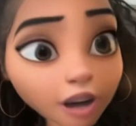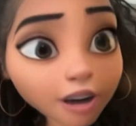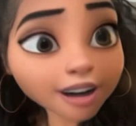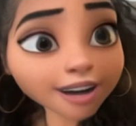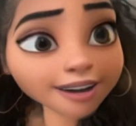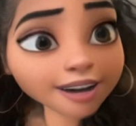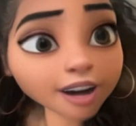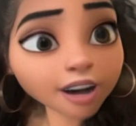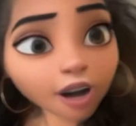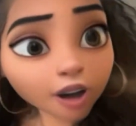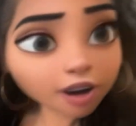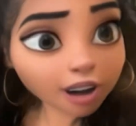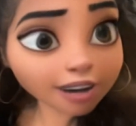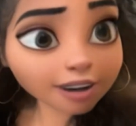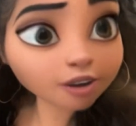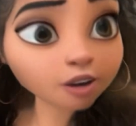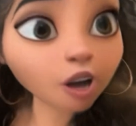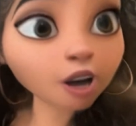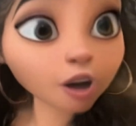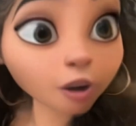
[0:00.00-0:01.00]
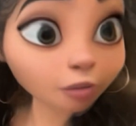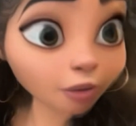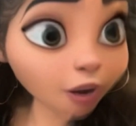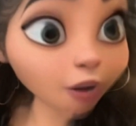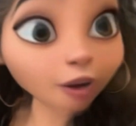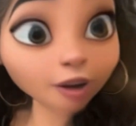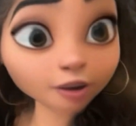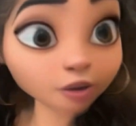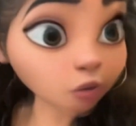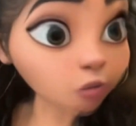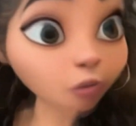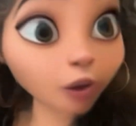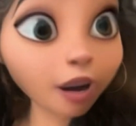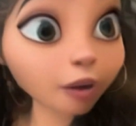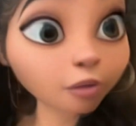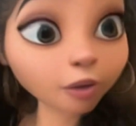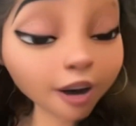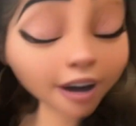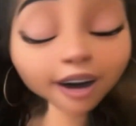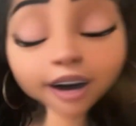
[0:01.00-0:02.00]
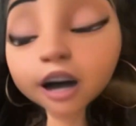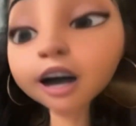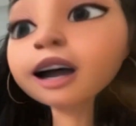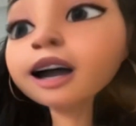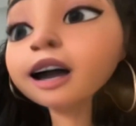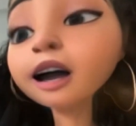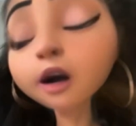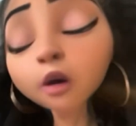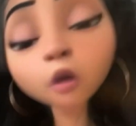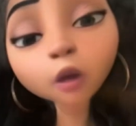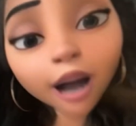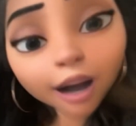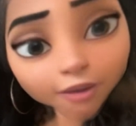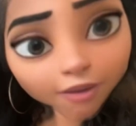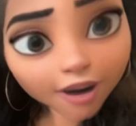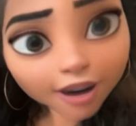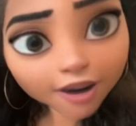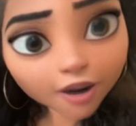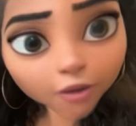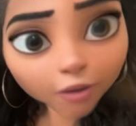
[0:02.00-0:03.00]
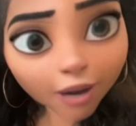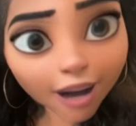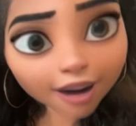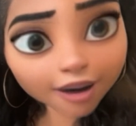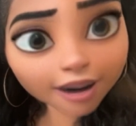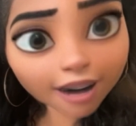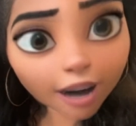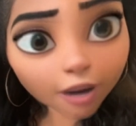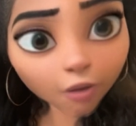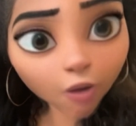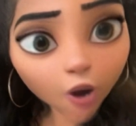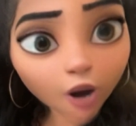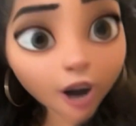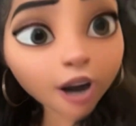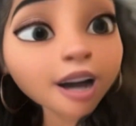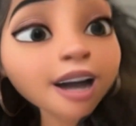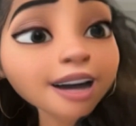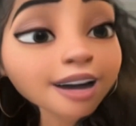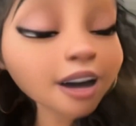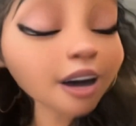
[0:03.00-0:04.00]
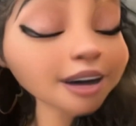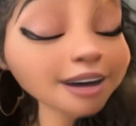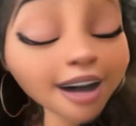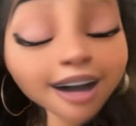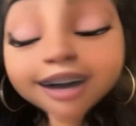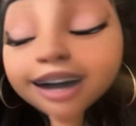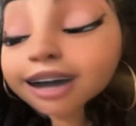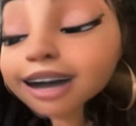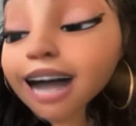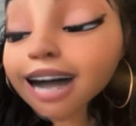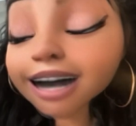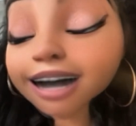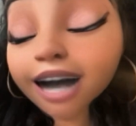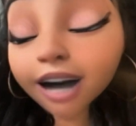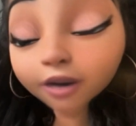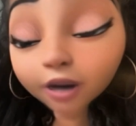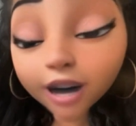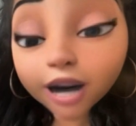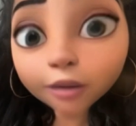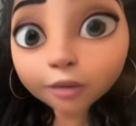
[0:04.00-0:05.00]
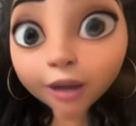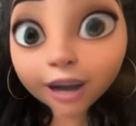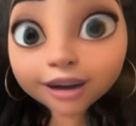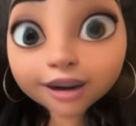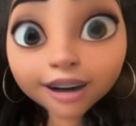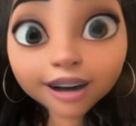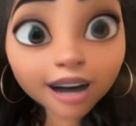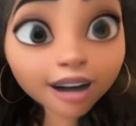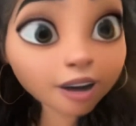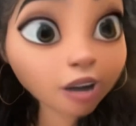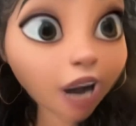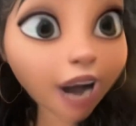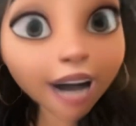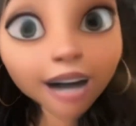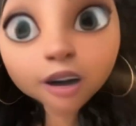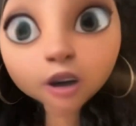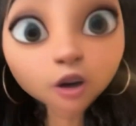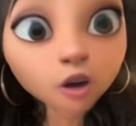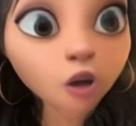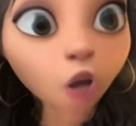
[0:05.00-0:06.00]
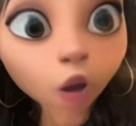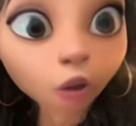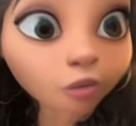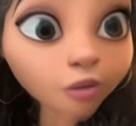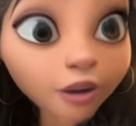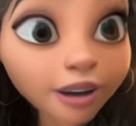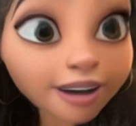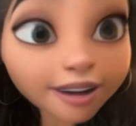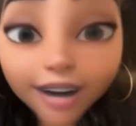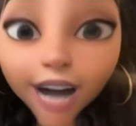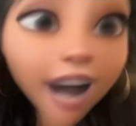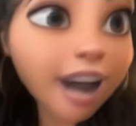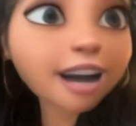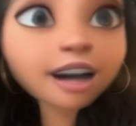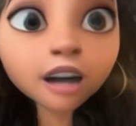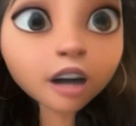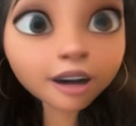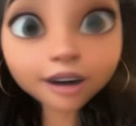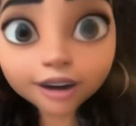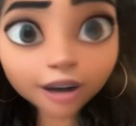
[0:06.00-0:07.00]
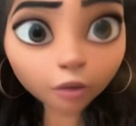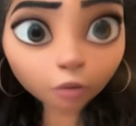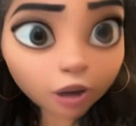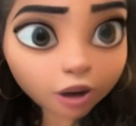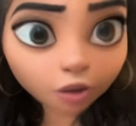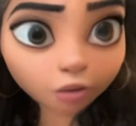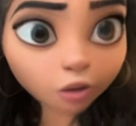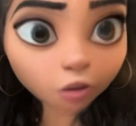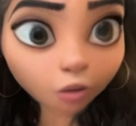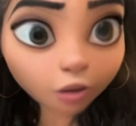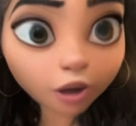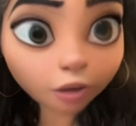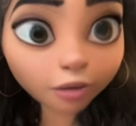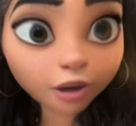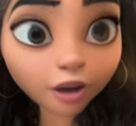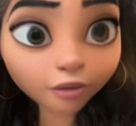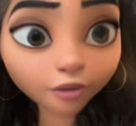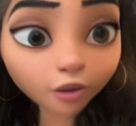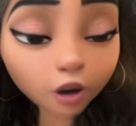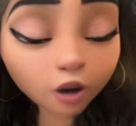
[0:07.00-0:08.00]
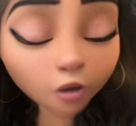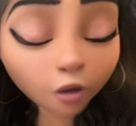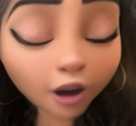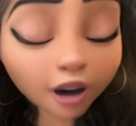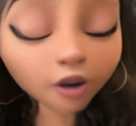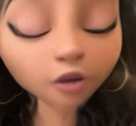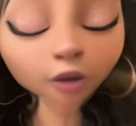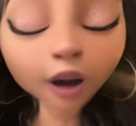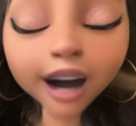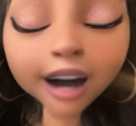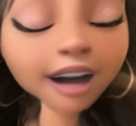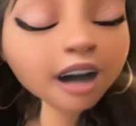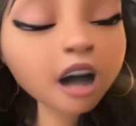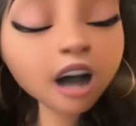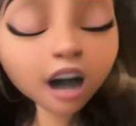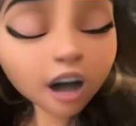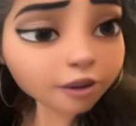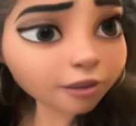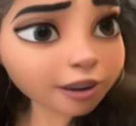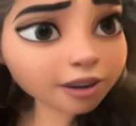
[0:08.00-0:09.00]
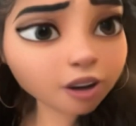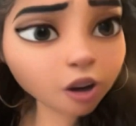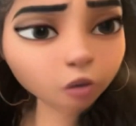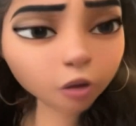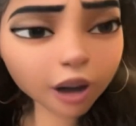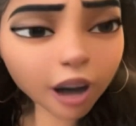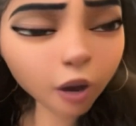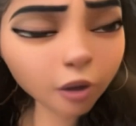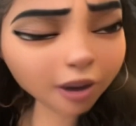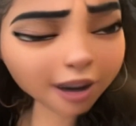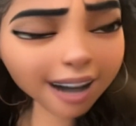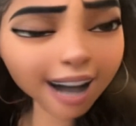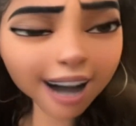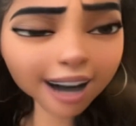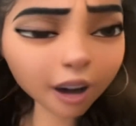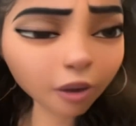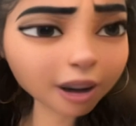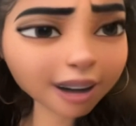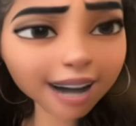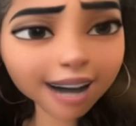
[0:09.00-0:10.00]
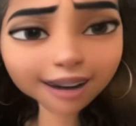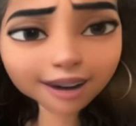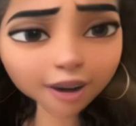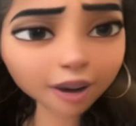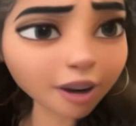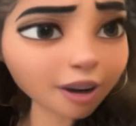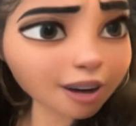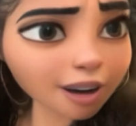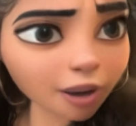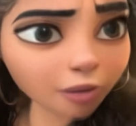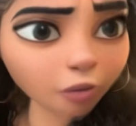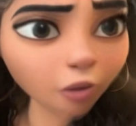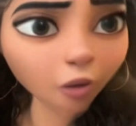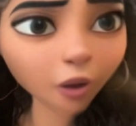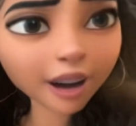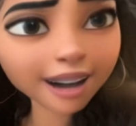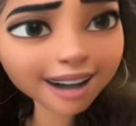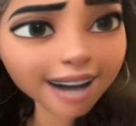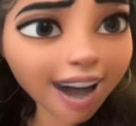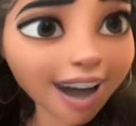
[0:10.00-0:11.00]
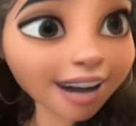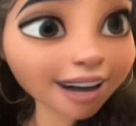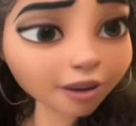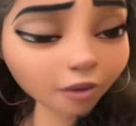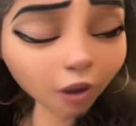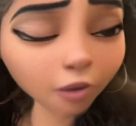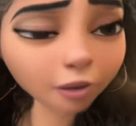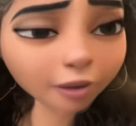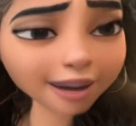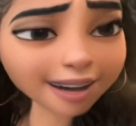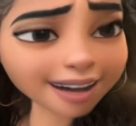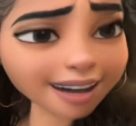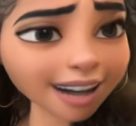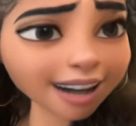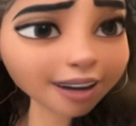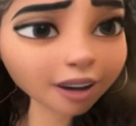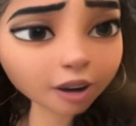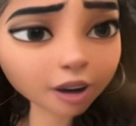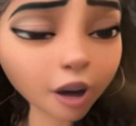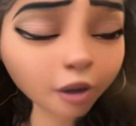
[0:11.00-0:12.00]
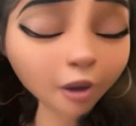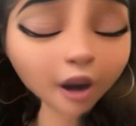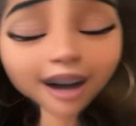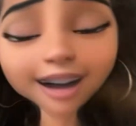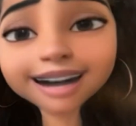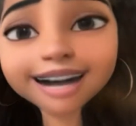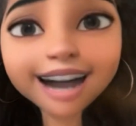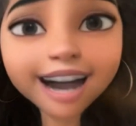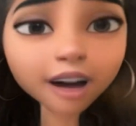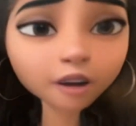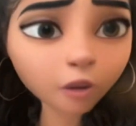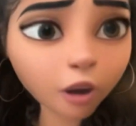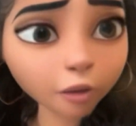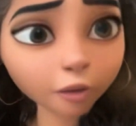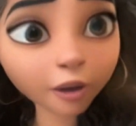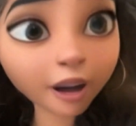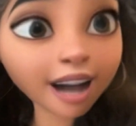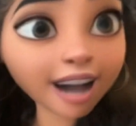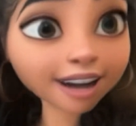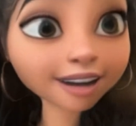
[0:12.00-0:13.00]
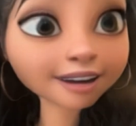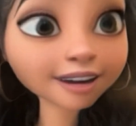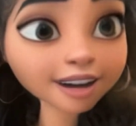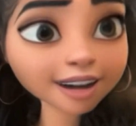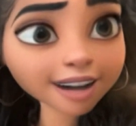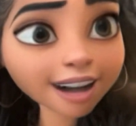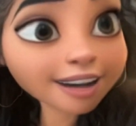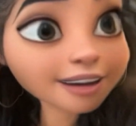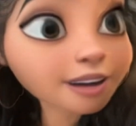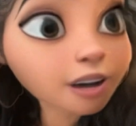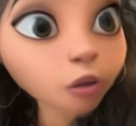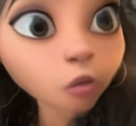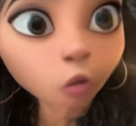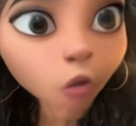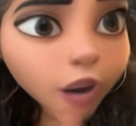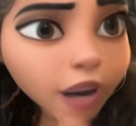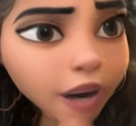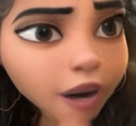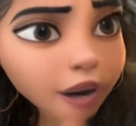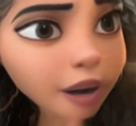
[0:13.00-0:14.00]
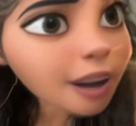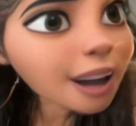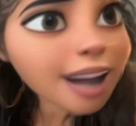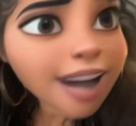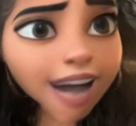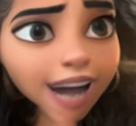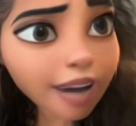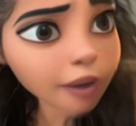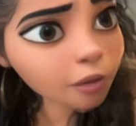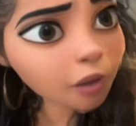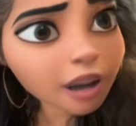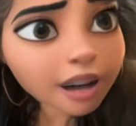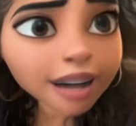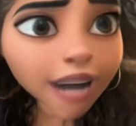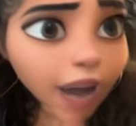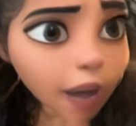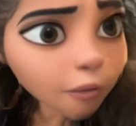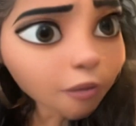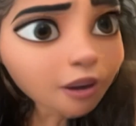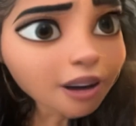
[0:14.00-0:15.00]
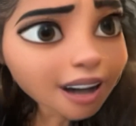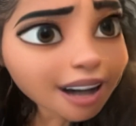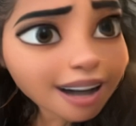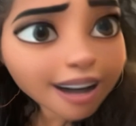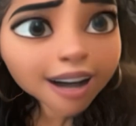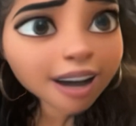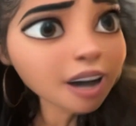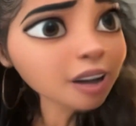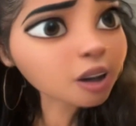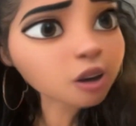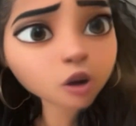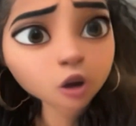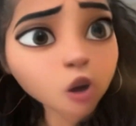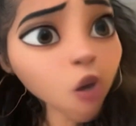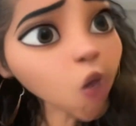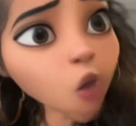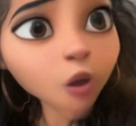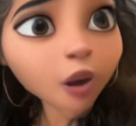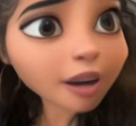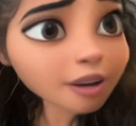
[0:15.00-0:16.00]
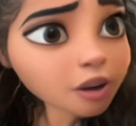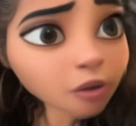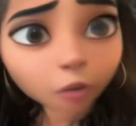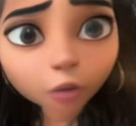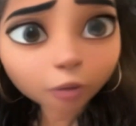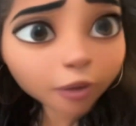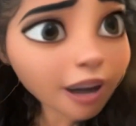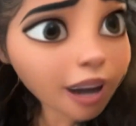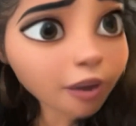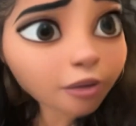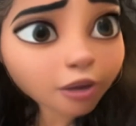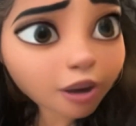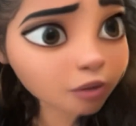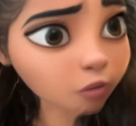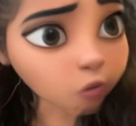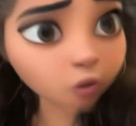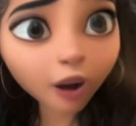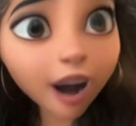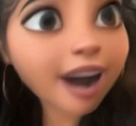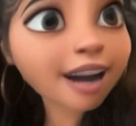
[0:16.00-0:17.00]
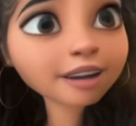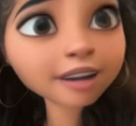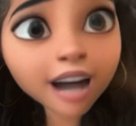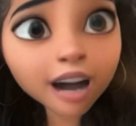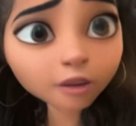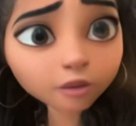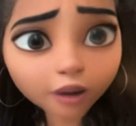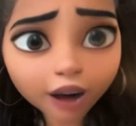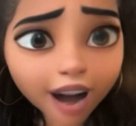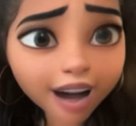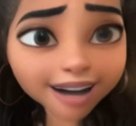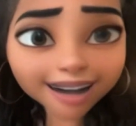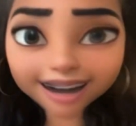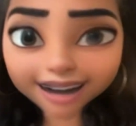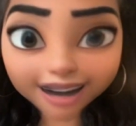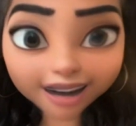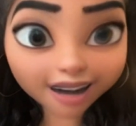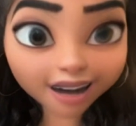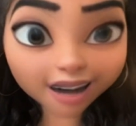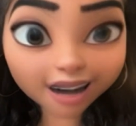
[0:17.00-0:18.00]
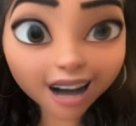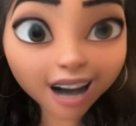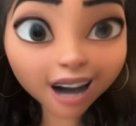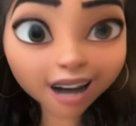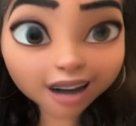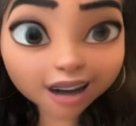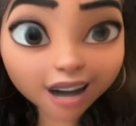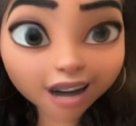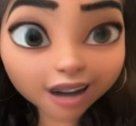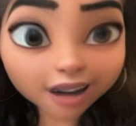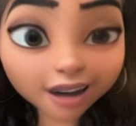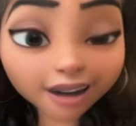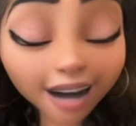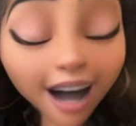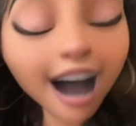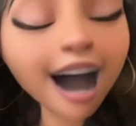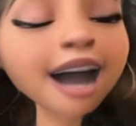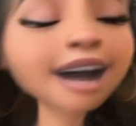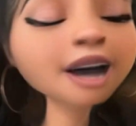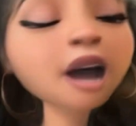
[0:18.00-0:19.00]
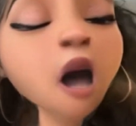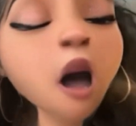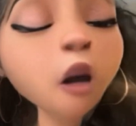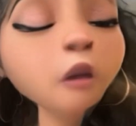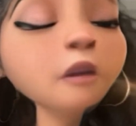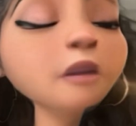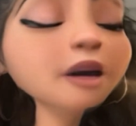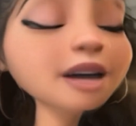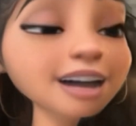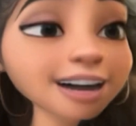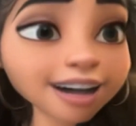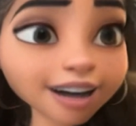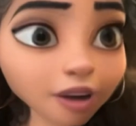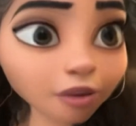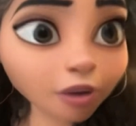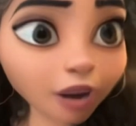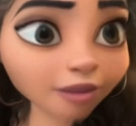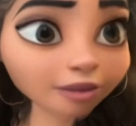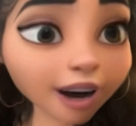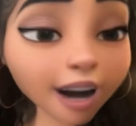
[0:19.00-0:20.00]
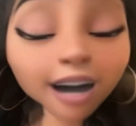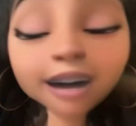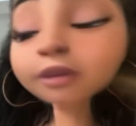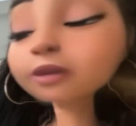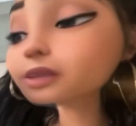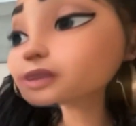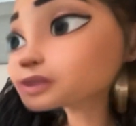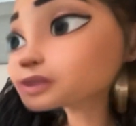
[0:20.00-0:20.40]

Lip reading: listen, let's talk about also why we're here. What Vince blocked Tamar? Now she said they ain't never getting back together. I saw Vince. I didn't understand why she was with him in the first place, right? Especially when he was hanging with that dirty boy gang with Benzino. I'm talking about, yeah, we players. And I said, where? In Monopoly? Because who else would be able to ride that ride and slide that slide? But anyway, right?